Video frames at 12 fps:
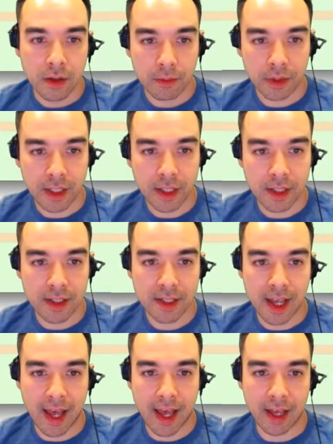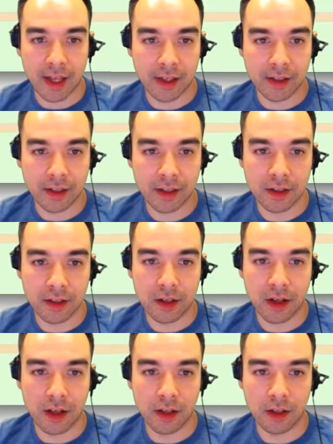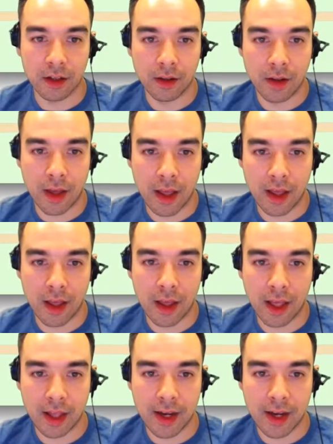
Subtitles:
Please add an